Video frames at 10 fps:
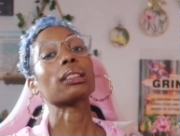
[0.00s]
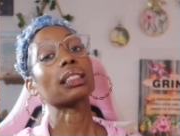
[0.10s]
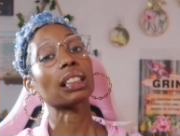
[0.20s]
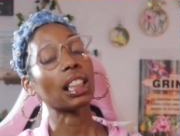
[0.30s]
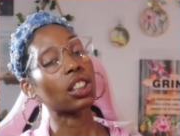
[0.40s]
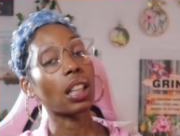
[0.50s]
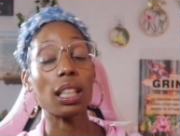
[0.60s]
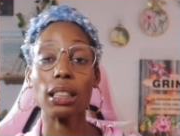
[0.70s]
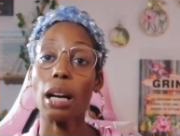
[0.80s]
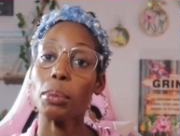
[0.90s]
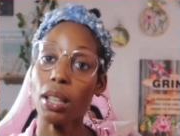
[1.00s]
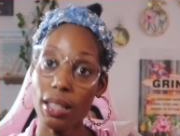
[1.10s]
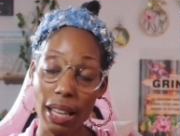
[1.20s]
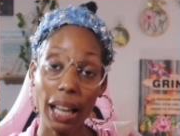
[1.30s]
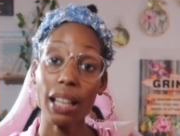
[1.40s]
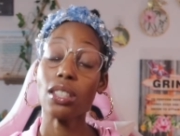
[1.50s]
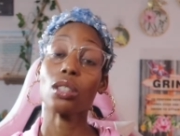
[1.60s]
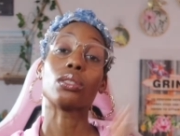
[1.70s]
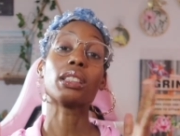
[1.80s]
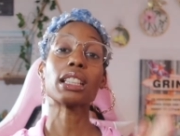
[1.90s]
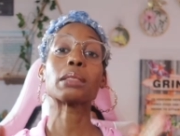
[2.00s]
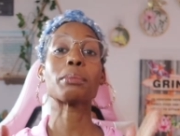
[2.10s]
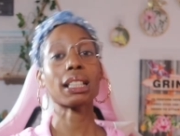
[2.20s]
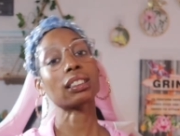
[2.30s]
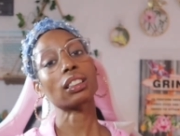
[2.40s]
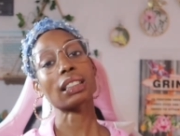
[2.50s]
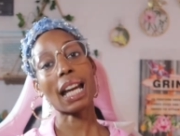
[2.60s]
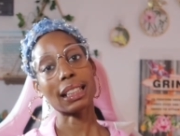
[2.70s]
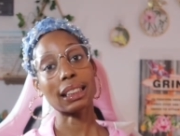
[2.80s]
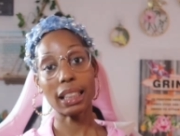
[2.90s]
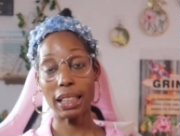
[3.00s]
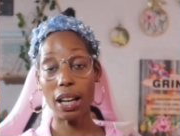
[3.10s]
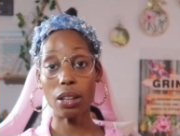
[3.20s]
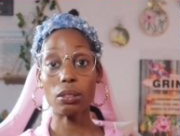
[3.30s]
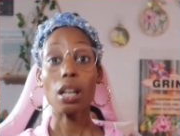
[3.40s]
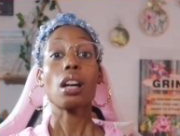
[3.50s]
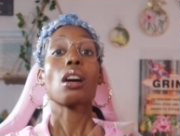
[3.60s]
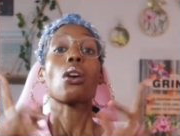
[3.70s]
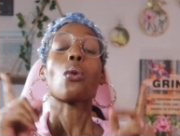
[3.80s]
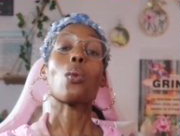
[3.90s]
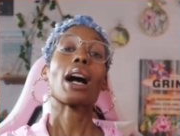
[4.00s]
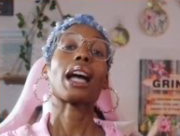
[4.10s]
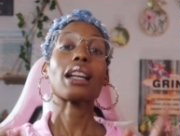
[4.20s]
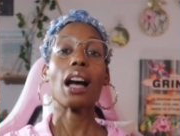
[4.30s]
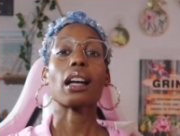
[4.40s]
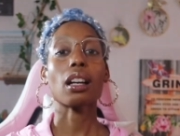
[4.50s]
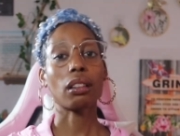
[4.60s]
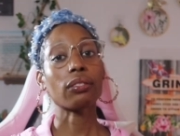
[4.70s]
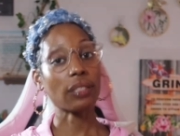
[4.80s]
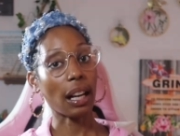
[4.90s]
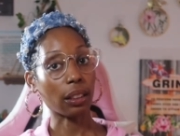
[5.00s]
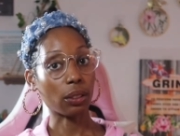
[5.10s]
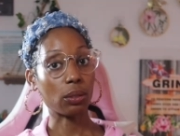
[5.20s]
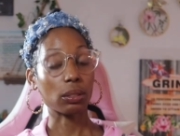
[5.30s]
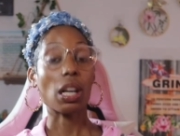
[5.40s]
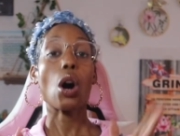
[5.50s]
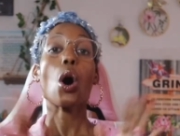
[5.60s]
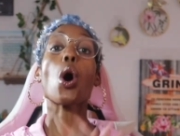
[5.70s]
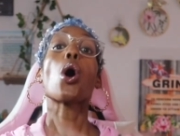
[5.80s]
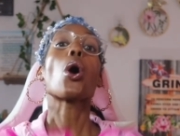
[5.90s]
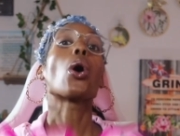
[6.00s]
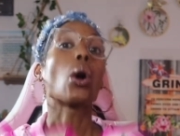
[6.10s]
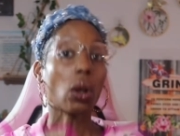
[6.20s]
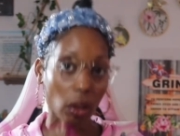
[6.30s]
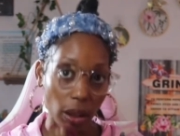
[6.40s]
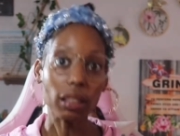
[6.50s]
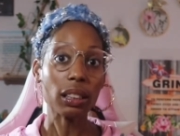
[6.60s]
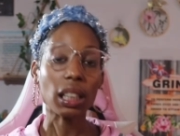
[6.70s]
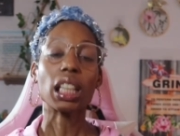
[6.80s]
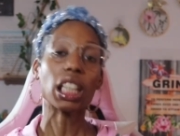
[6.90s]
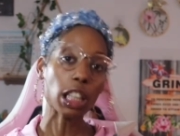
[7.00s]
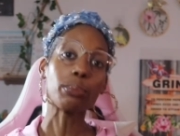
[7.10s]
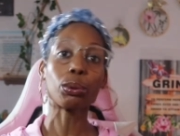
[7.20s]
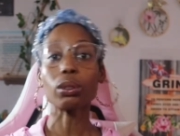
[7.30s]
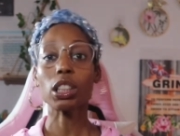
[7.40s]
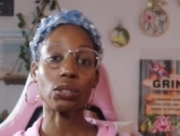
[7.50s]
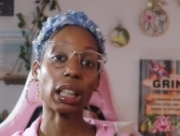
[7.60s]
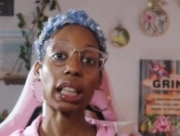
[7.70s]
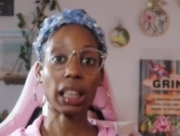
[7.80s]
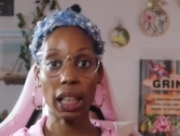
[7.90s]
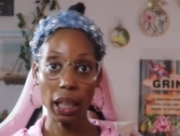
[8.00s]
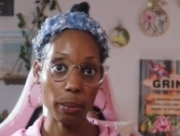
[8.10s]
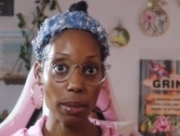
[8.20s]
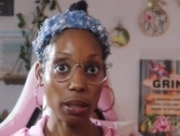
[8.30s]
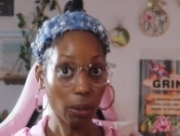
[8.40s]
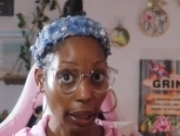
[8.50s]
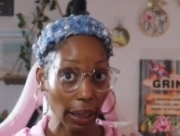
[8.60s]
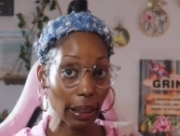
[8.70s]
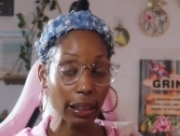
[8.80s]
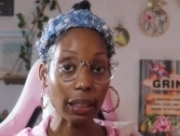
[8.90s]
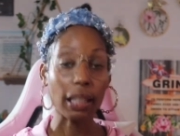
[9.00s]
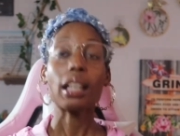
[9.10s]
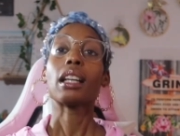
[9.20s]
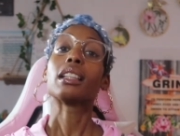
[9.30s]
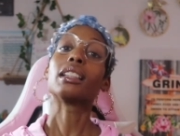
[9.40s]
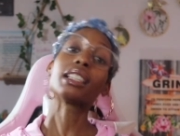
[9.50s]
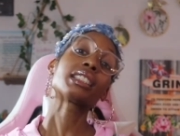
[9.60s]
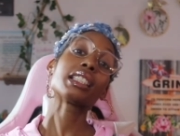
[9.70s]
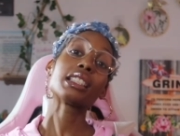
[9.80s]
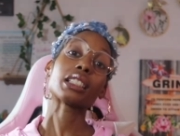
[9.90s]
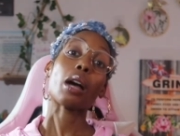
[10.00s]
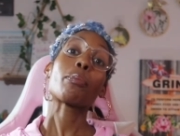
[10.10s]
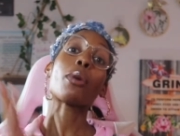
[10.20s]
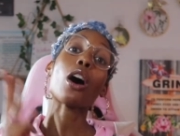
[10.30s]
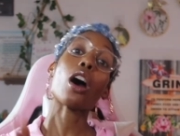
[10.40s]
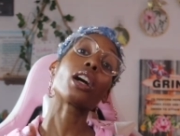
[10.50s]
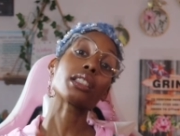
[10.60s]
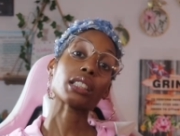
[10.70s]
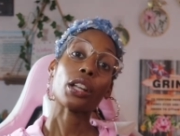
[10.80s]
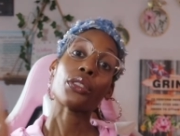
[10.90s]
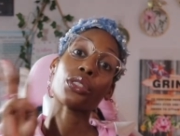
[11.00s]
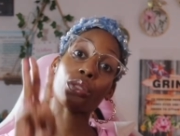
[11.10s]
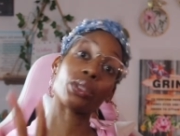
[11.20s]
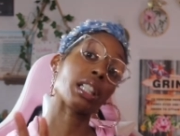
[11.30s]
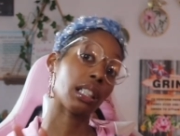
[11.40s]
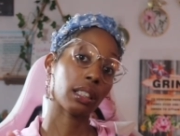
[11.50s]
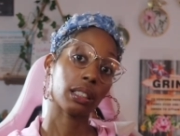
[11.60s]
this is Keisha Undeniable. Keziah so this message had to get out why I unfollowed all Hebrew Israelite camps okay this is part three